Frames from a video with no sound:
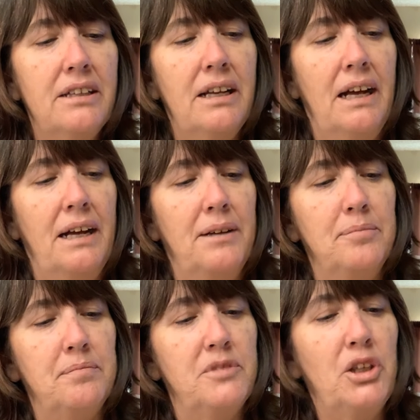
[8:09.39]

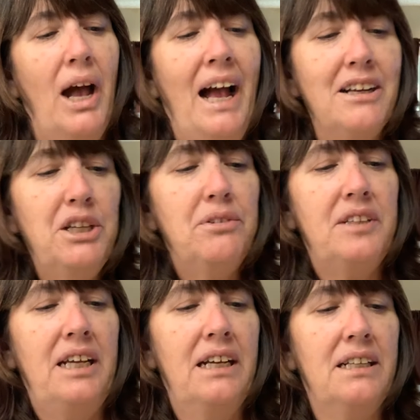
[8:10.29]
So how do you
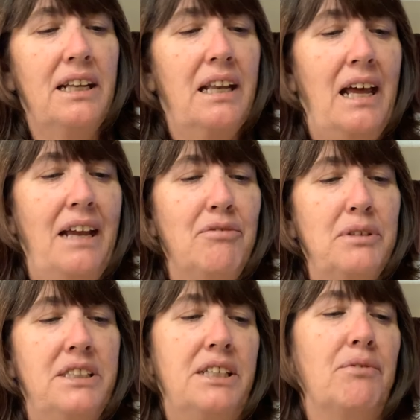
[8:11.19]
think life
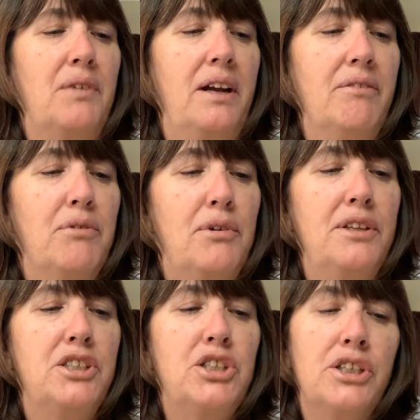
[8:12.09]
was different for
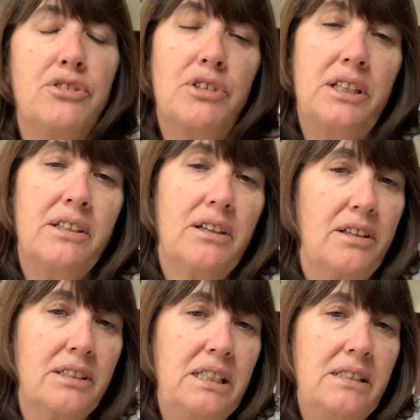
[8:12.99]
the children in the
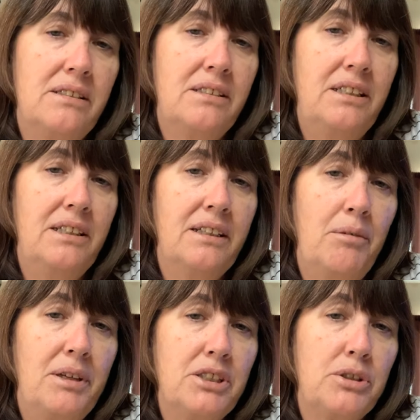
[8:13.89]
colonies? Do you think
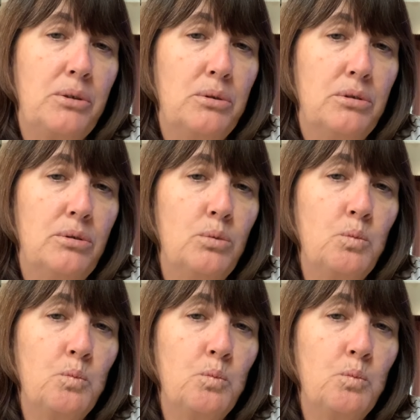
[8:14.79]
they went to school?